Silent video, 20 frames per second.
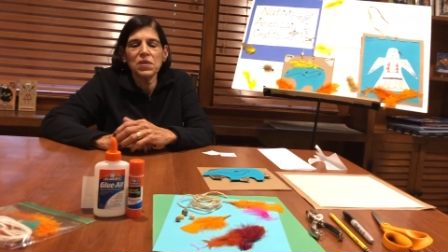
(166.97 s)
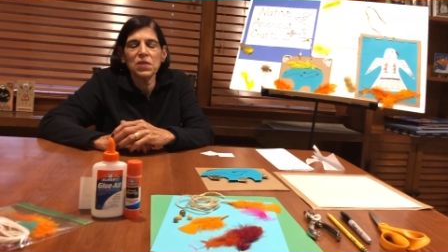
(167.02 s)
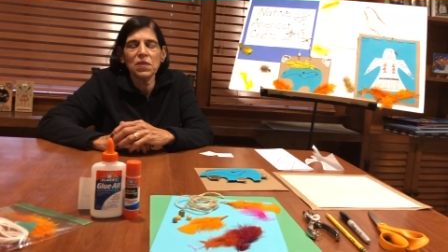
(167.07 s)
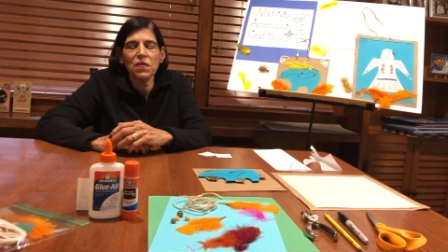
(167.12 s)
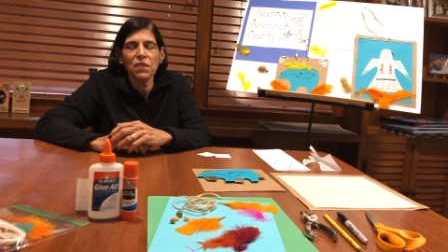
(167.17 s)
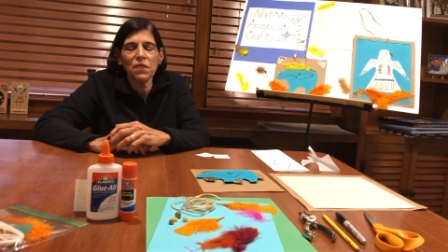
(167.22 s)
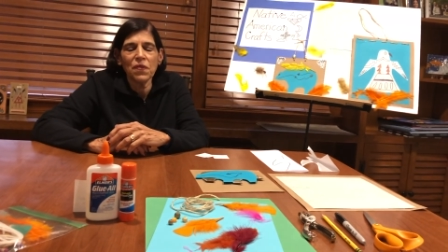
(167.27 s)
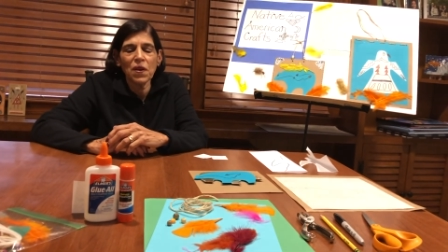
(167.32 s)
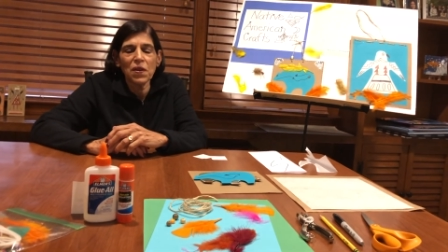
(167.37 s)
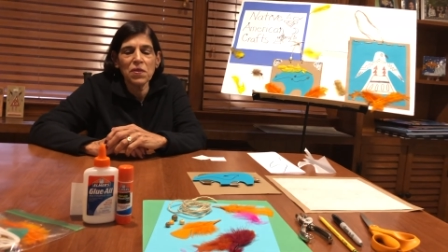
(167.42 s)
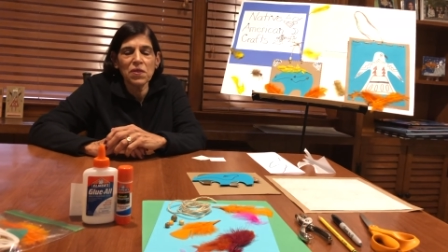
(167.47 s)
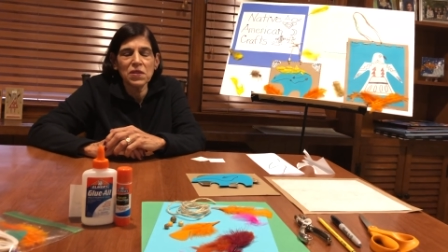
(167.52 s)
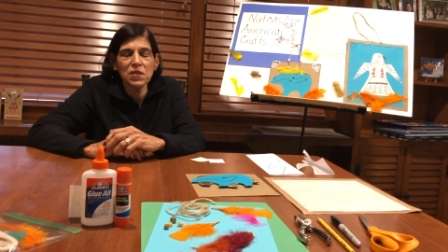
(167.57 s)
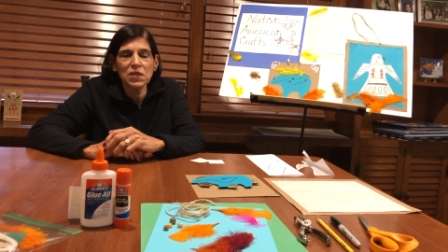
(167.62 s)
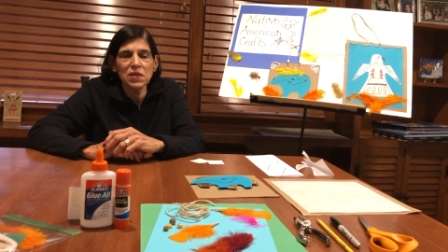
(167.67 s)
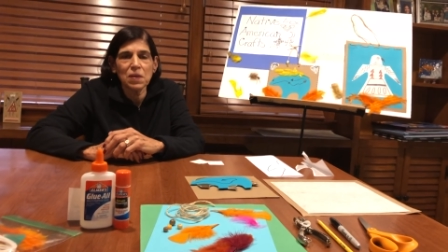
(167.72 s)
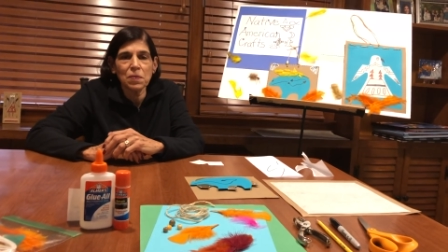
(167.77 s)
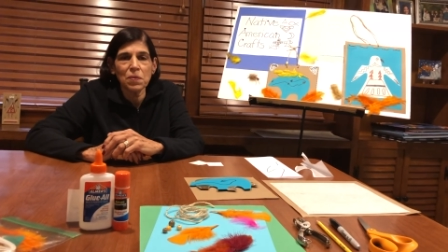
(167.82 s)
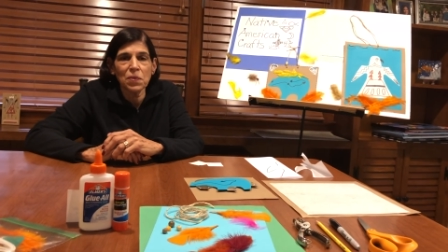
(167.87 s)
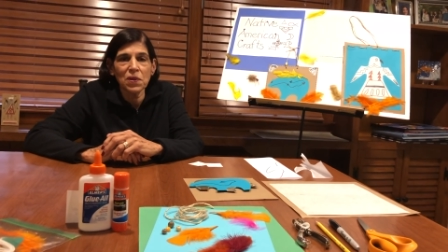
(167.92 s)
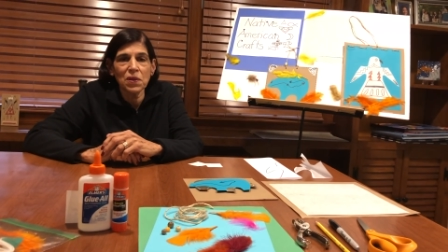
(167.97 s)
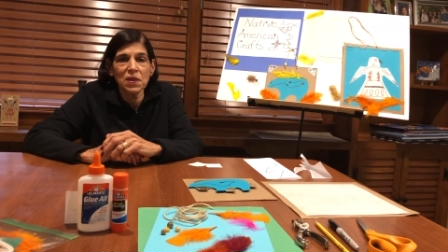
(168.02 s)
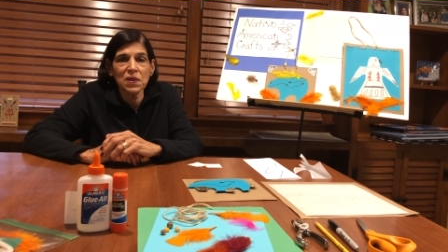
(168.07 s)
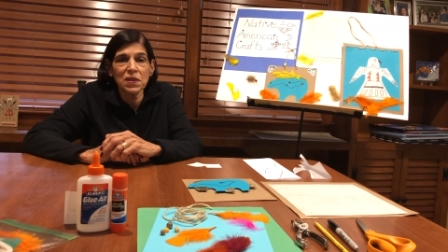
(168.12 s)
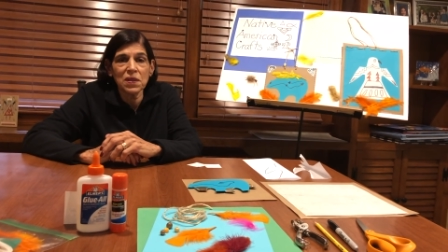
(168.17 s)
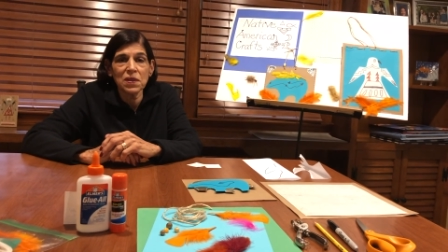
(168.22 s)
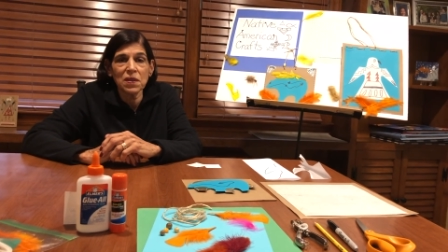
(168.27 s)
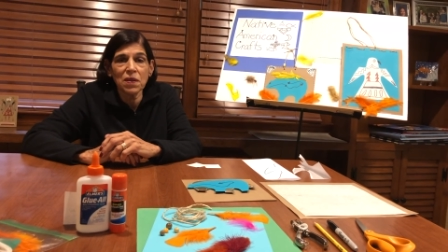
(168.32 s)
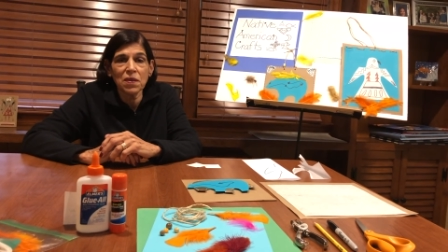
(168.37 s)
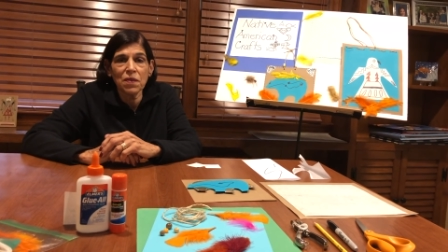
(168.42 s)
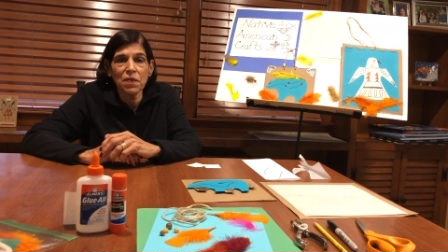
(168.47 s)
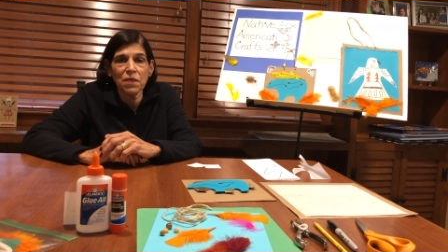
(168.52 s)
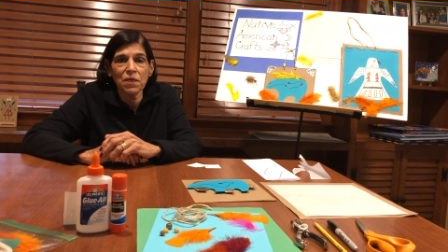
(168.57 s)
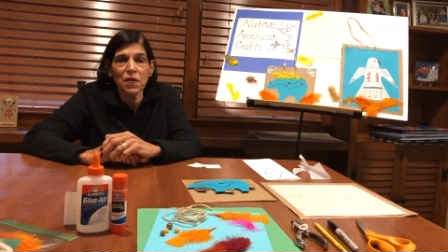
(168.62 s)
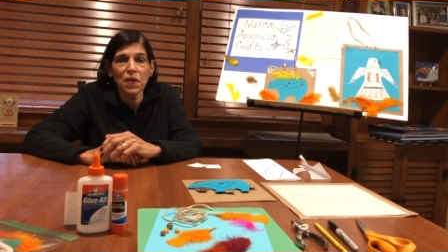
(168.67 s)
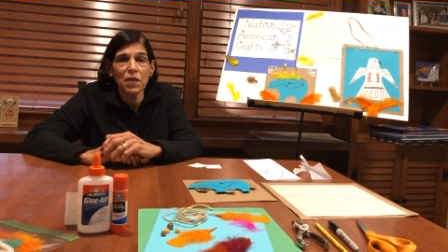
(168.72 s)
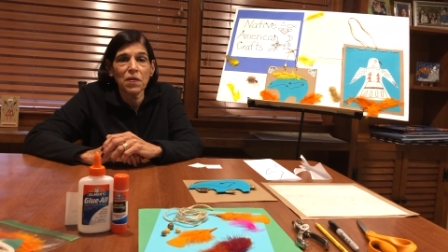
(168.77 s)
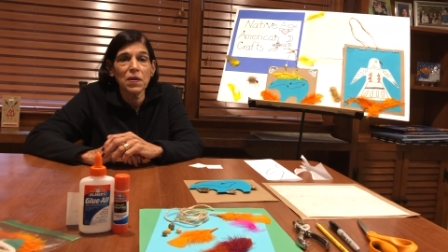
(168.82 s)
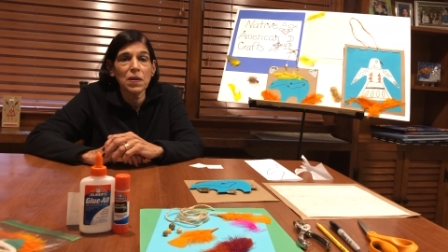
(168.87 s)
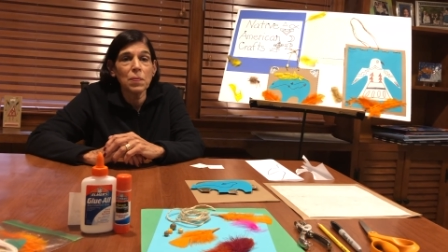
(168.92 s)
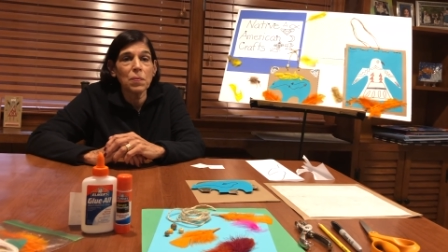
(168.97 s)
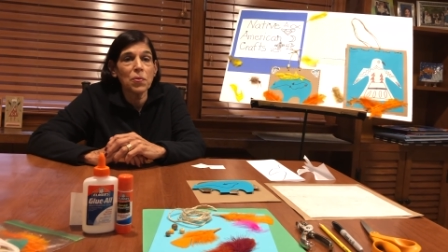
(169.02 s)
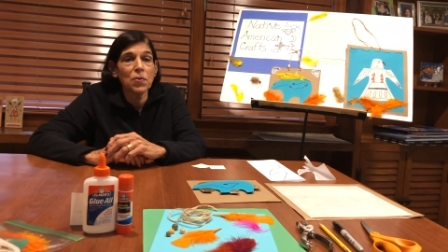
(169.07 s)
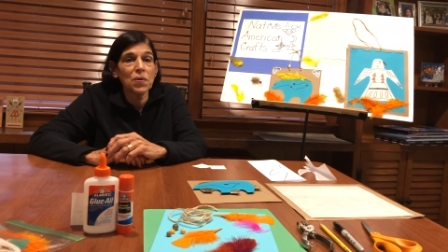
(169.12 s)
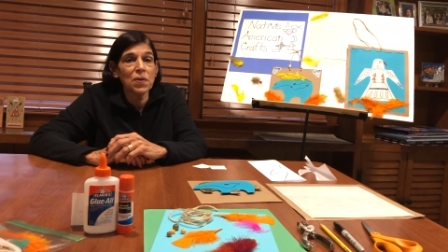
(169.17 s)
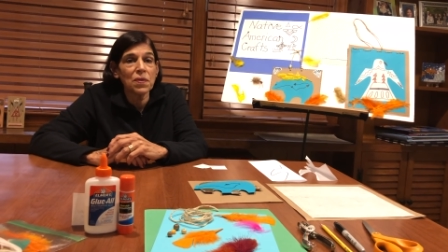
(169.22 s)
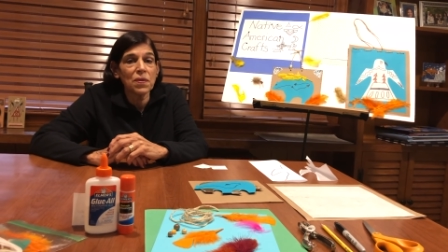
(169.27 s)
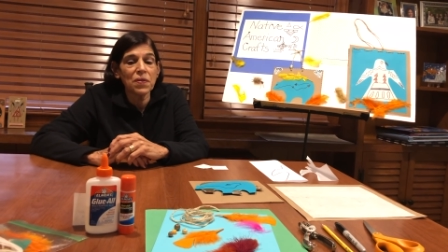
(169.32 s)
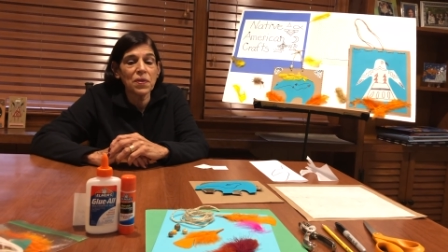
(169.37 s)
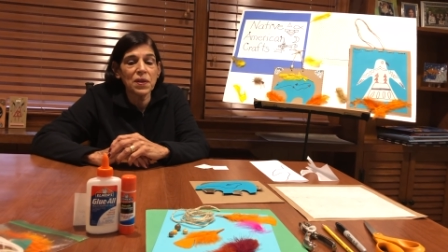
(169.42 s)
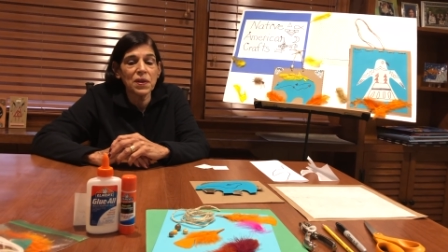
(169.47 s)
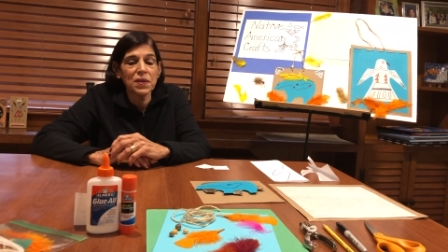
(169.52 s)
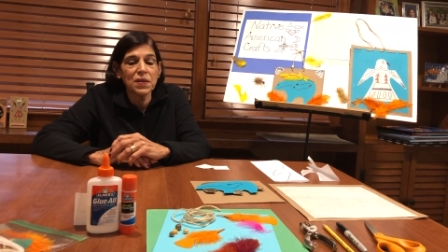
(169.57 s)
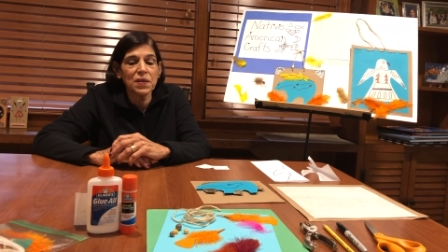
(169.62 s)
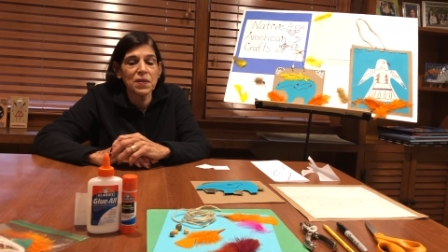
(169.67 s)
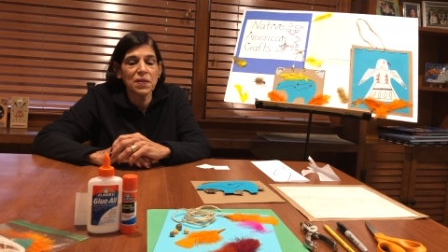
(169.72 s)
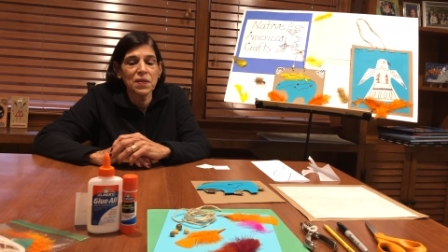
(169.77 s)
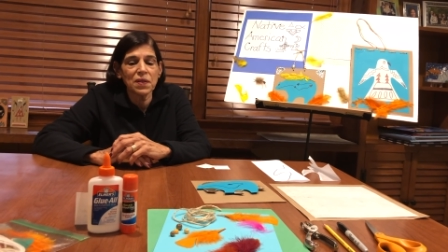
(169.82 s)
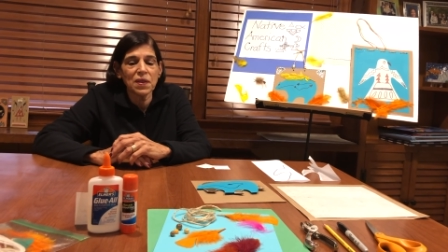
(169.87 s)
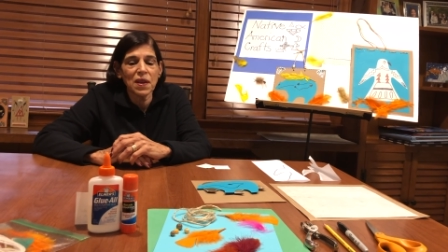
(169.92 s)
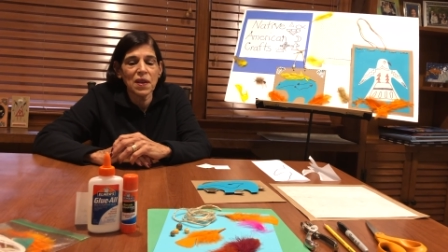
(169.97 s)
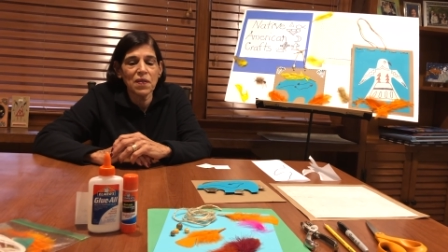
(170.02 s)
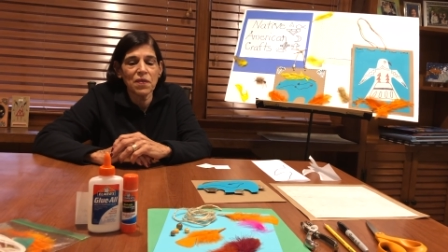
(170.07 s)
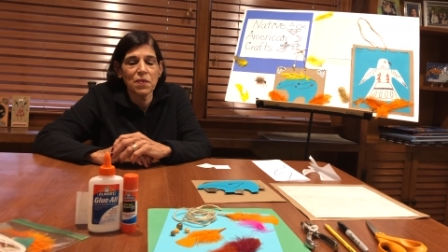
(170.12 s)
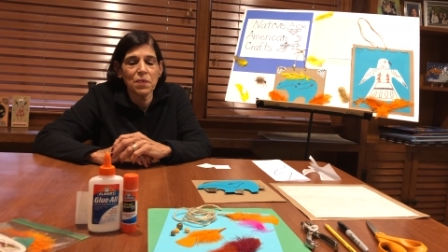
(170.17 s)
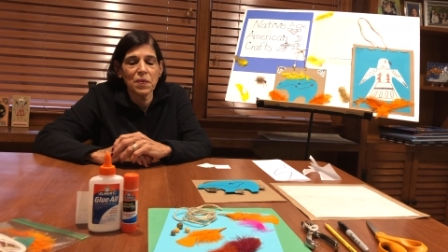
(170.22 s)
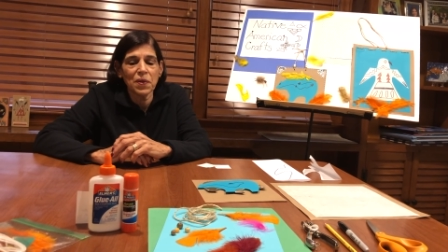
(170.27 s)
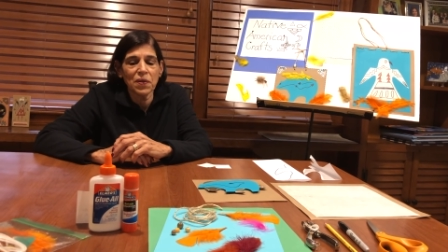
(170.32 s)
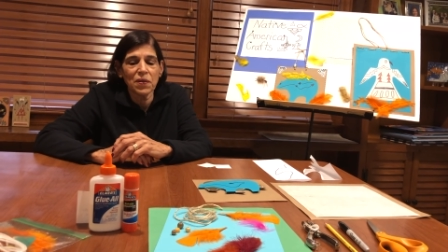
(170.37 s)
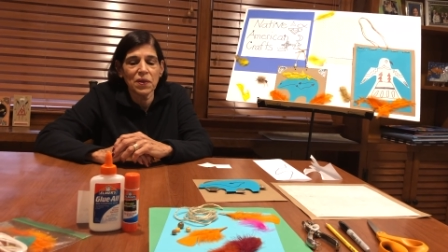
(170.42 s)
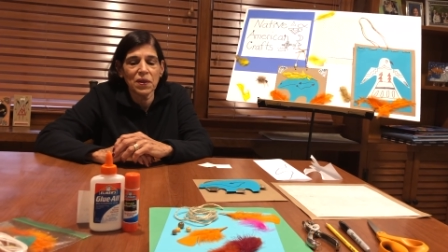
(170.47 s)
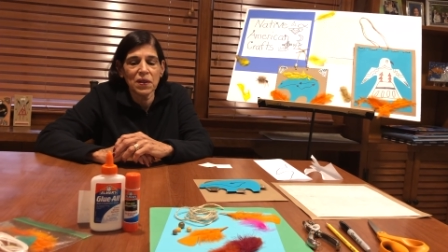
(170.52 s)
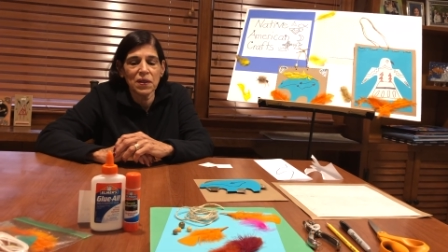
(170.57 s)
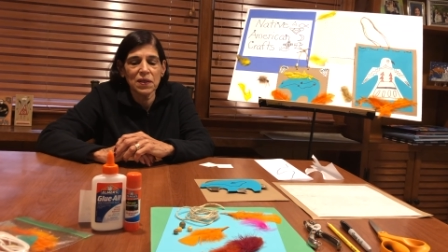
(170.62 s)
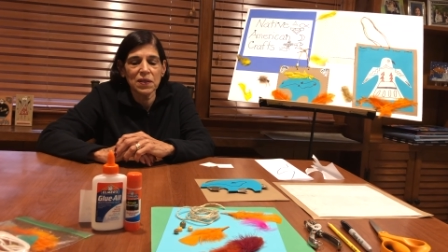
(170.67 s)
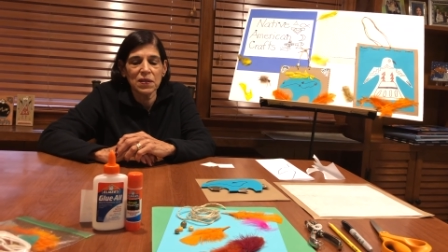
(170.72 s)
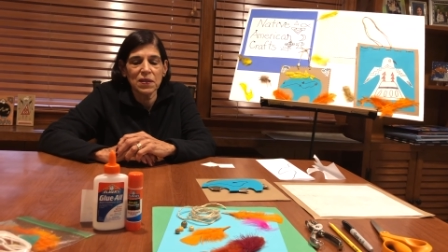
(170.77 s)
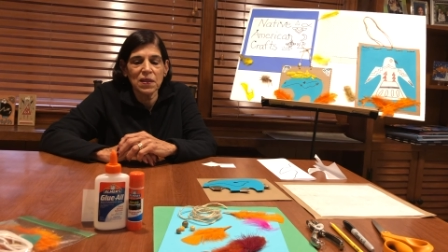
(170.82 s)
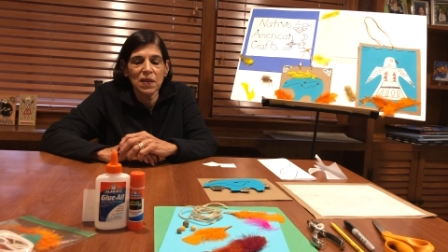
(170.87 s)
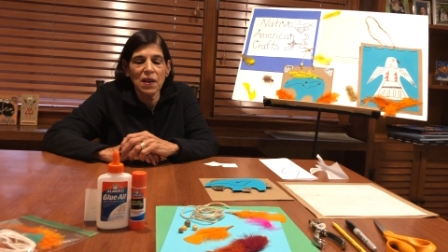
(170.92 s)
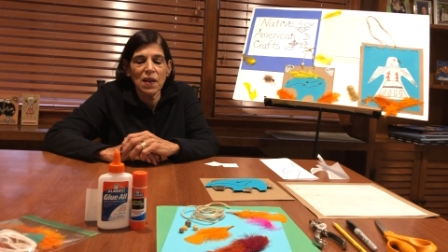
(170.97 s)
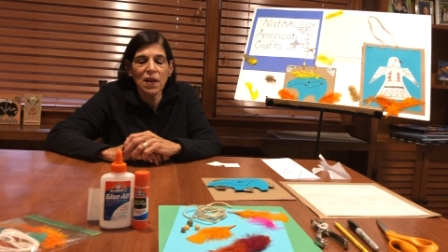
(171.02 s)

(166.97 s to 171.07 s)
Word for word: the feather symbol is another very important thing to the Native Americans.